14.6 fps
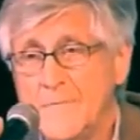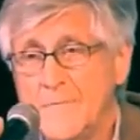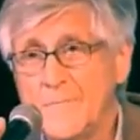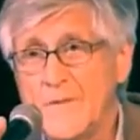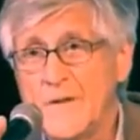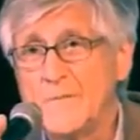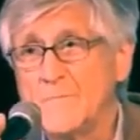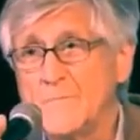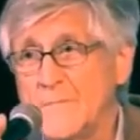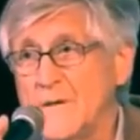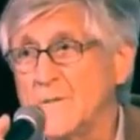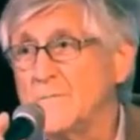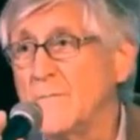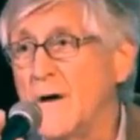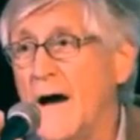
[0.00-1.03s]
in,
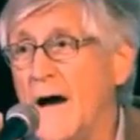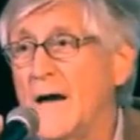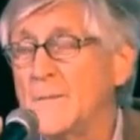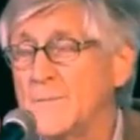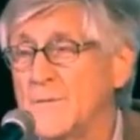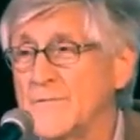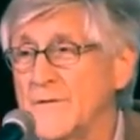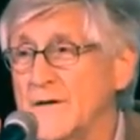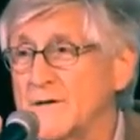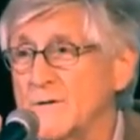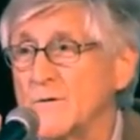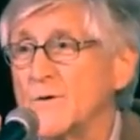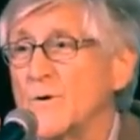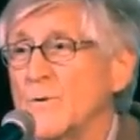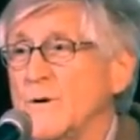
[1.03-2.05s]
in my professional
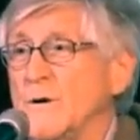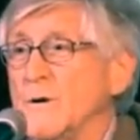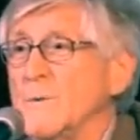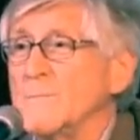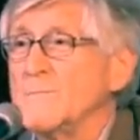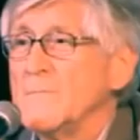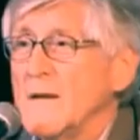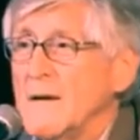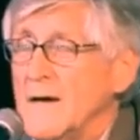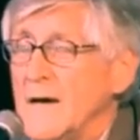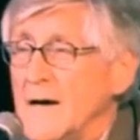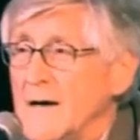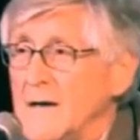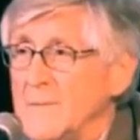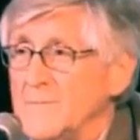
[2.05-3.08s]
career,
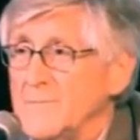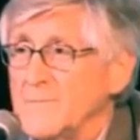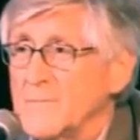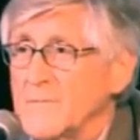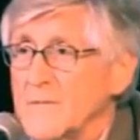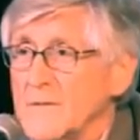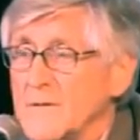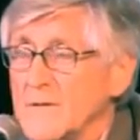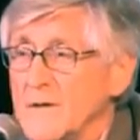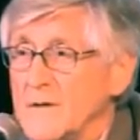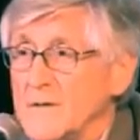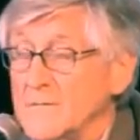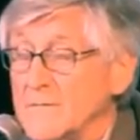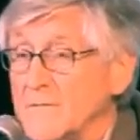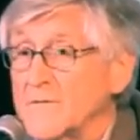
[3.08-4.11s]
um,
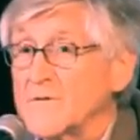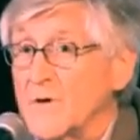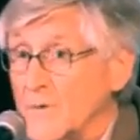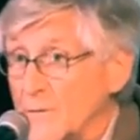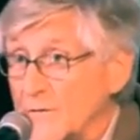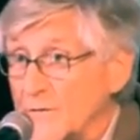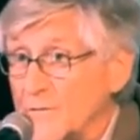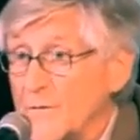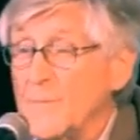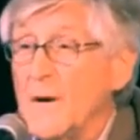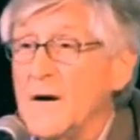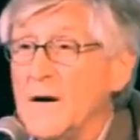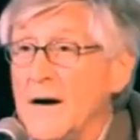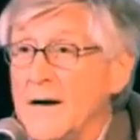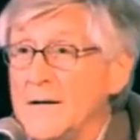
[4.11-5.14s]
uh, starting with Three
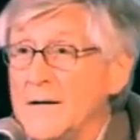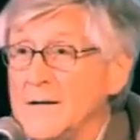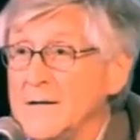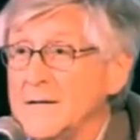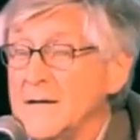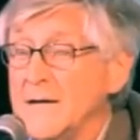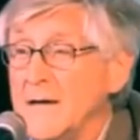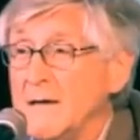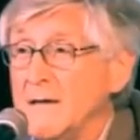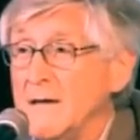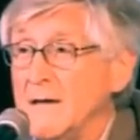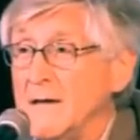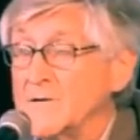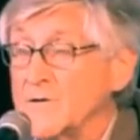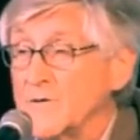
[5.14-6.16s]
Mile Island,
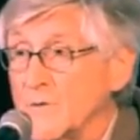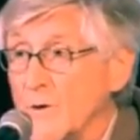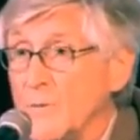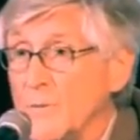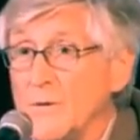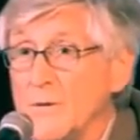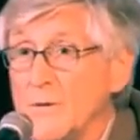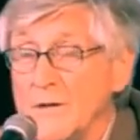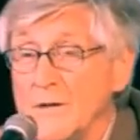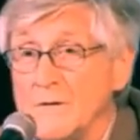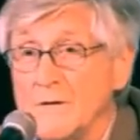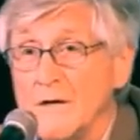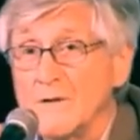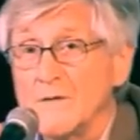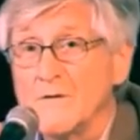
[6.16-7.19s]
uh, Chernobyl, and, and